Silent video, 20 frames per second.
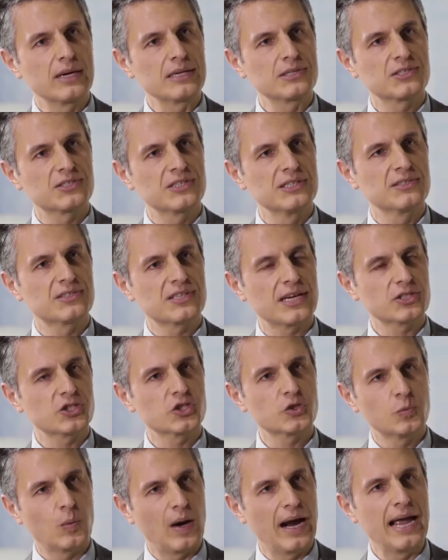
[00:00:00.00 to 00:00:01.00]
risks in
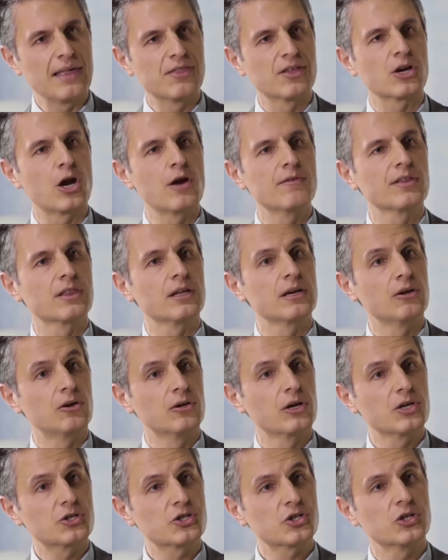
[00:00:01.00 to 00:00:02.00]
such a way that over the
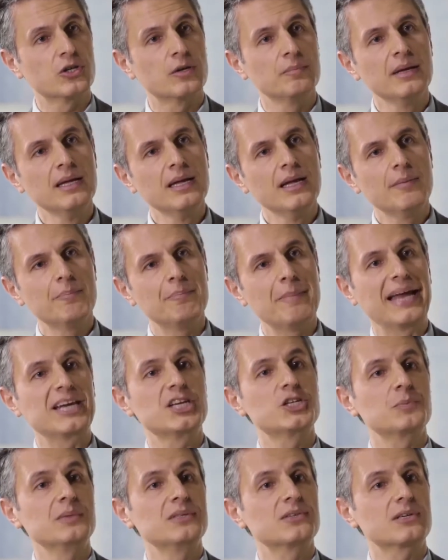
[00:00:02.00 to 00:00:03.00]
longer term,
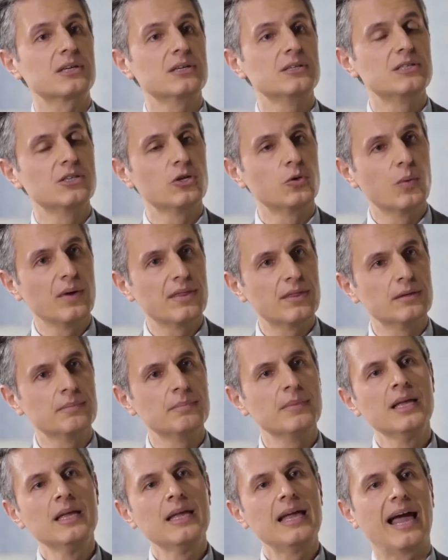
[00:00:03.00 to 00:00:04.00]
managements can deal with
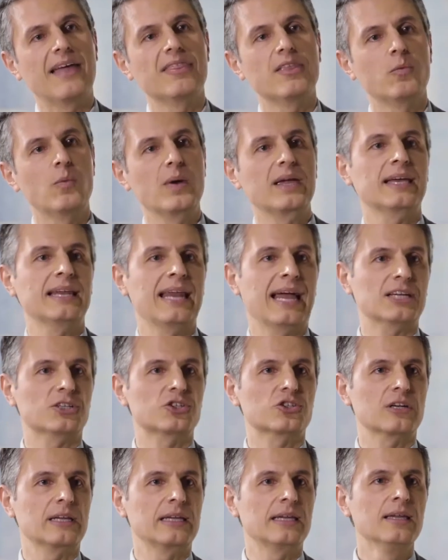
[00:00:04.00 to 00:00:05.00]
them and that we can
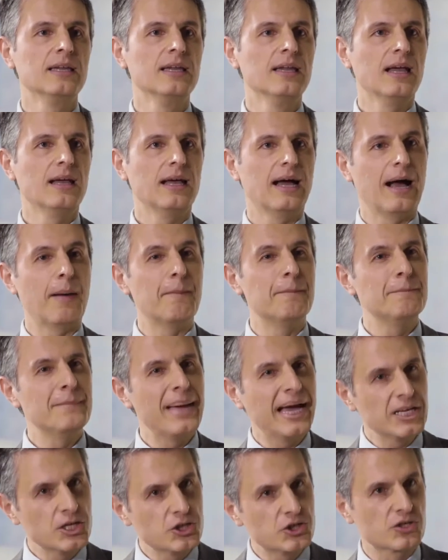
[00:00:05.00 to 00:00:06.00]
actually
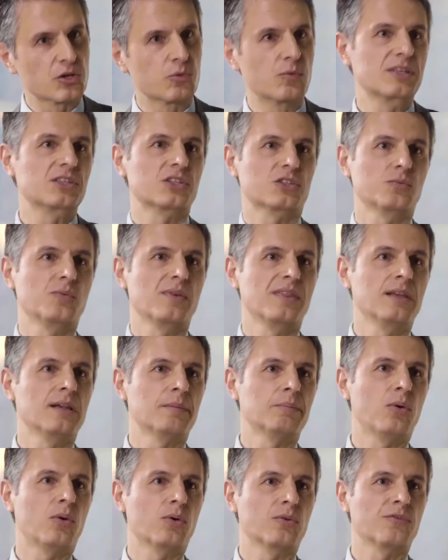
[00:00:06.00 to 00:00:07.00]
manage the risks within
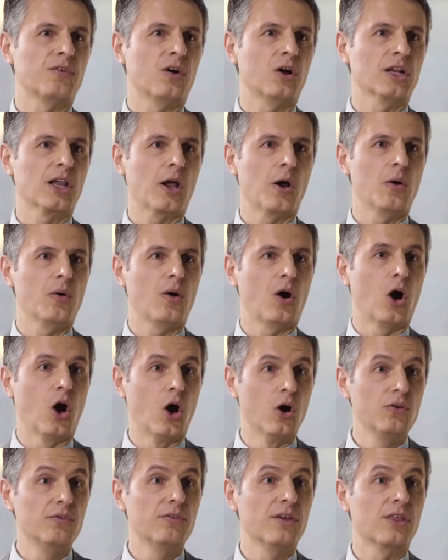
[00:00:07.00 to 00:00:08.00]
a portfolio
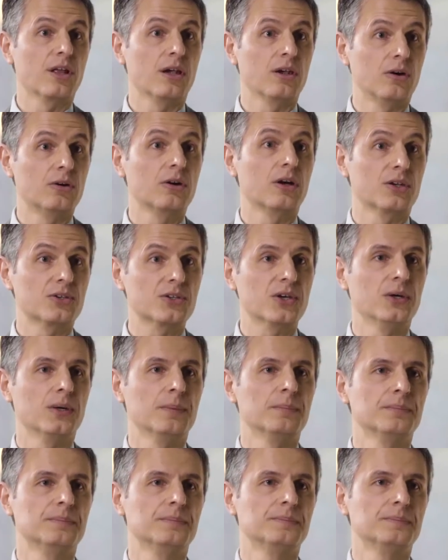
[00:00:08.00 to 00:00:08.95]
over the longer term?